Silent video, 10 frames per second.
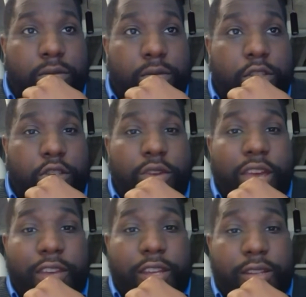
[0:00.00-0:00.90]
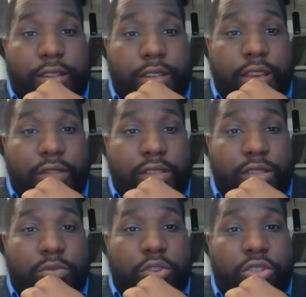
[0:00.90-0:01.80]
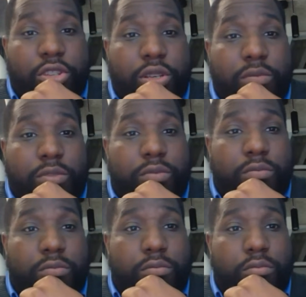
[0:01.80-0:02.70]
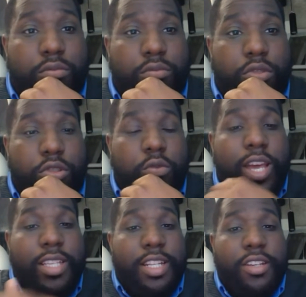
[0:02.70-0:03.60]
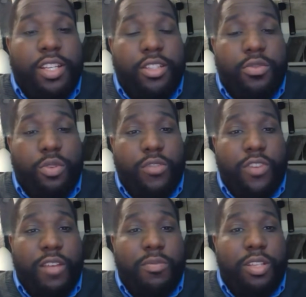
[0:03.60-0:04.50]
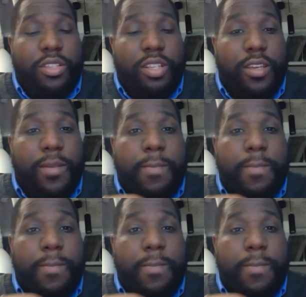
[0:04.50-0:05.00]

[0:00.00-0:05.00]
So you have Anthony Davis, LeBron James, two guys that are getting 25 plus a night,